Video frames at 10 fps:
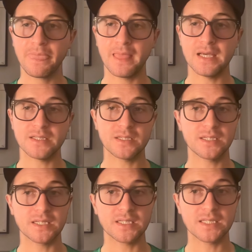as a
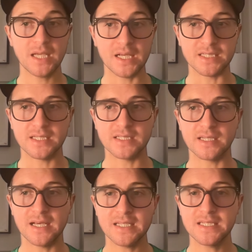success? His
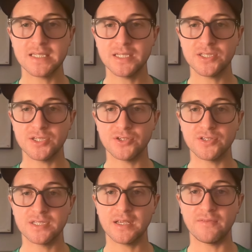last 6
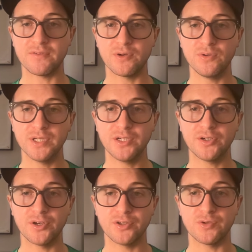years have only
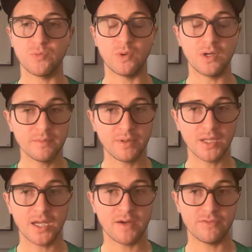garnered one
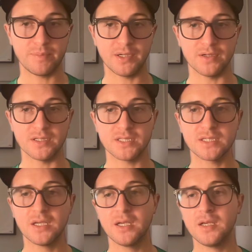playoff appearance,
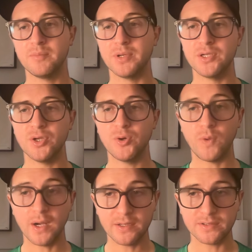but no
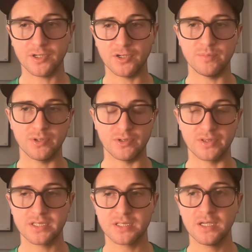wildcard
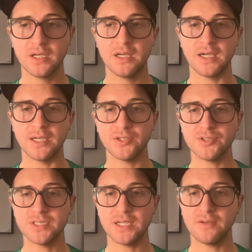berths. I
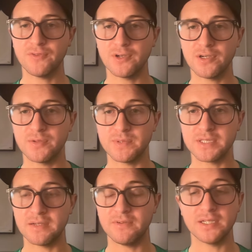understand Farhan
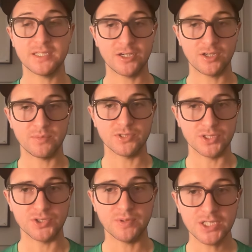was given a terrible
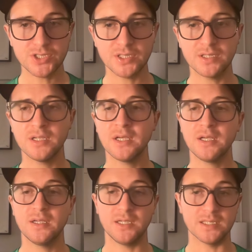situation.
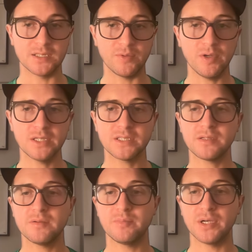Yes, he
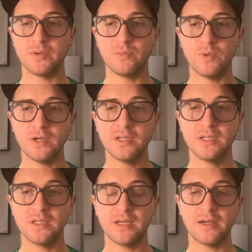was, but
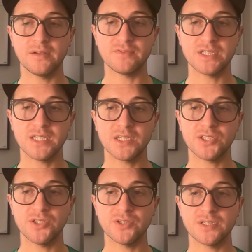one out of
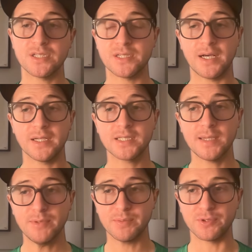6 years is not
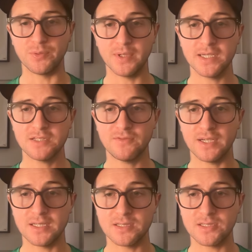acceptable. We as
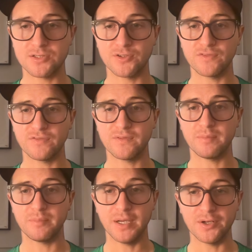fans deserve
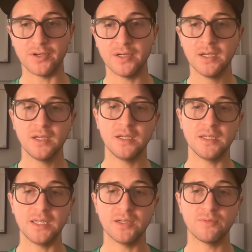better.
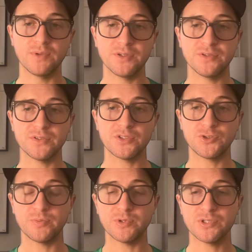Need a real
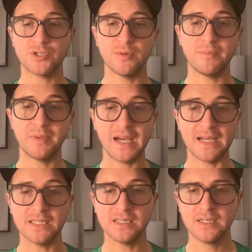superstar
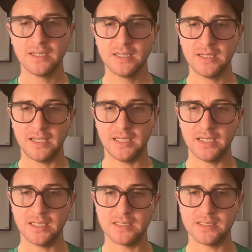bat.
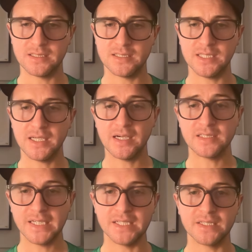And
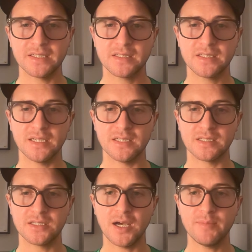DL8
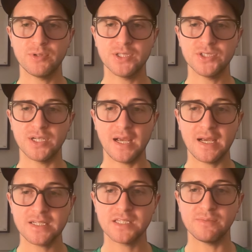says, top question
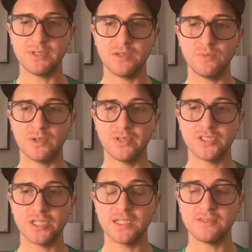has to be, will the
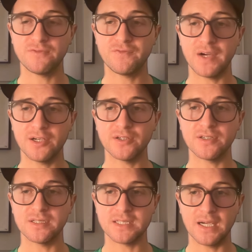Giants
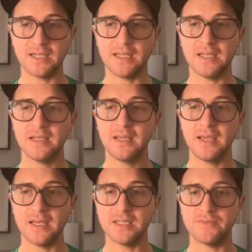fire Zaidi
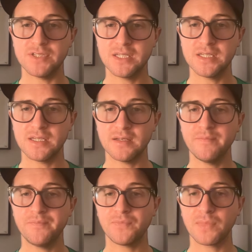end of
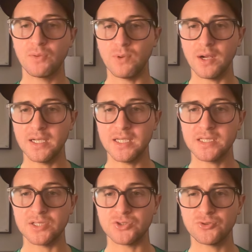season? Ronnie
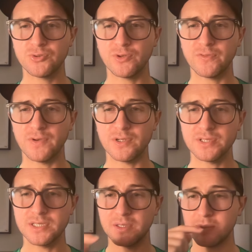says, true or
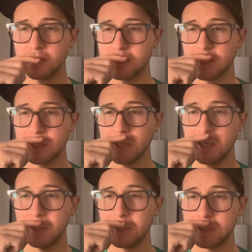false, the reason
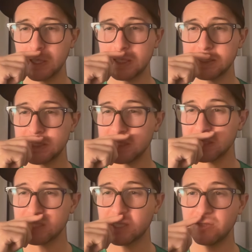the Giants
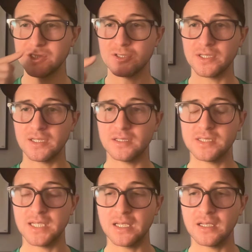didn't sell during
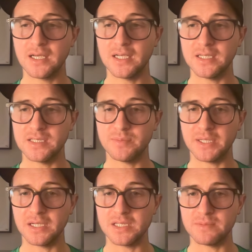deadline is
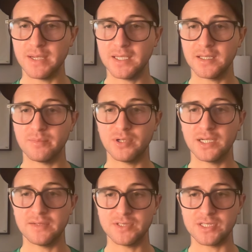because making the
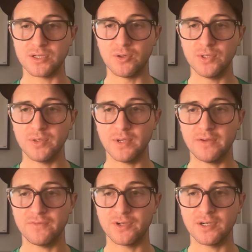playoffs is the only
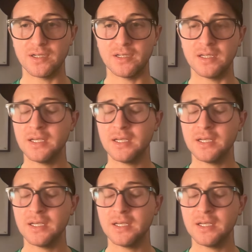way Farhan